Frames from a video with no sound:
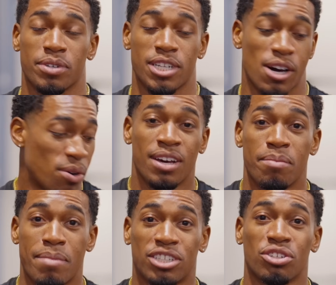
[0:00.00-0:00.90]
So
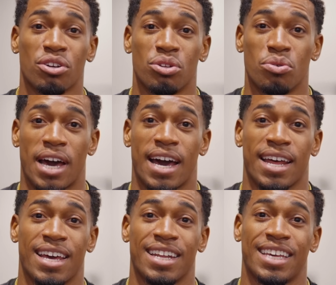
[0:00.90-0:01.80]
make sure you do that.
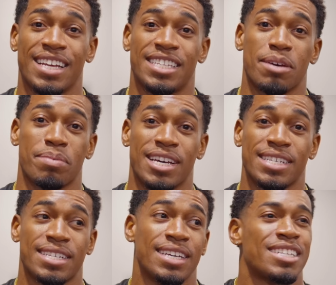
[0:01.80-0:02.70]
And the key tip
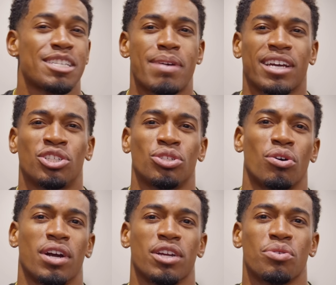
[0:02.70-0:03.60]
is just making
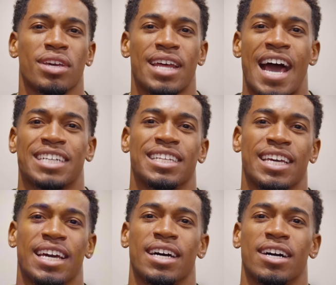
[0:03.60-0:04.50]
sure you can actually
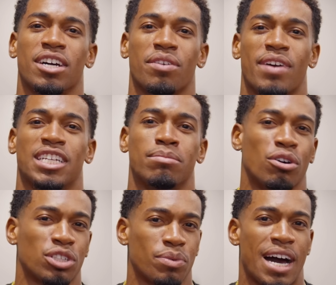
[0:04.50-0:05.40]
get a good range of
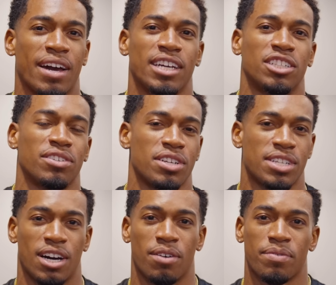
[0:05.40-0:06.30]
motion without injuring
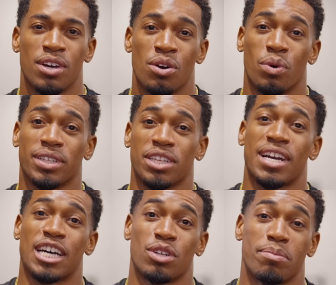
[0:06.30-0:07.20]
yourself. One thing you
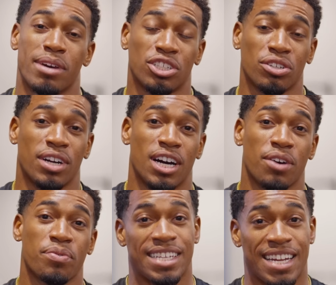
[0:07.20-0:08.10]
guys want to make sure
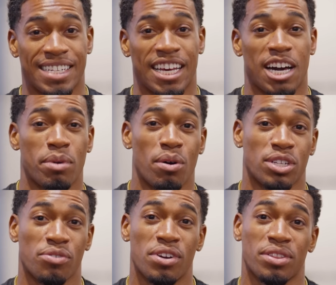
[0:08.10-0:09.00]
of, tennis elbow
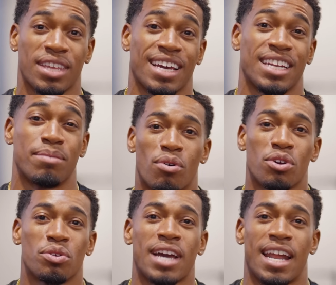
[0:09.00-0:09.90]
is a real thing. And the more
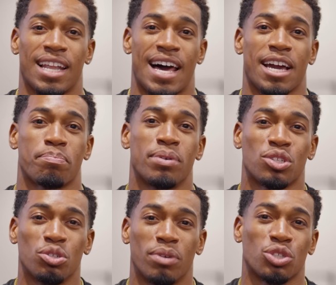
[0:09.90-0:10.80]
you kind of like put
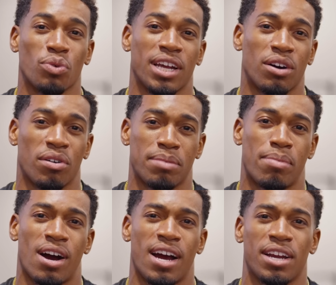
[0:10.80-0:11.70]
too much weight on the
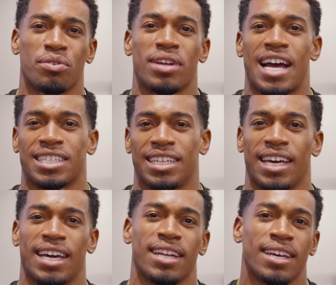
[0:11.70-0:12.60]
bar, you can actually
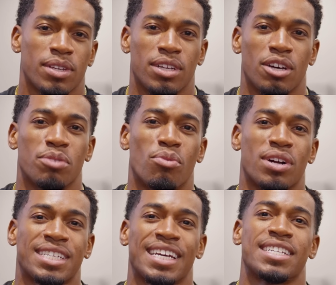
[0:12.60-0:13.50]
get, you know, you more
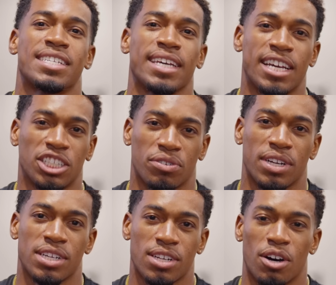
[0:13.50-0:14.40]
tend to
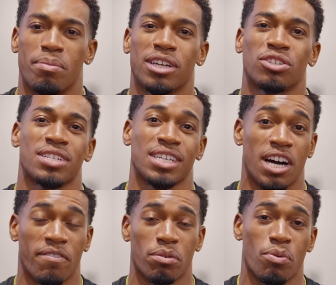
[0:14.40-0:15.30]
injury. So make sure it's a
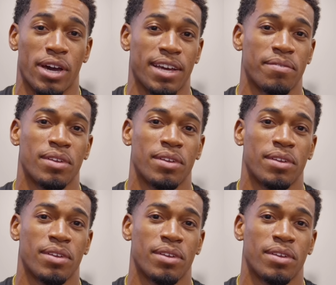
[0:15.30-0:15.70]
comfortable weight.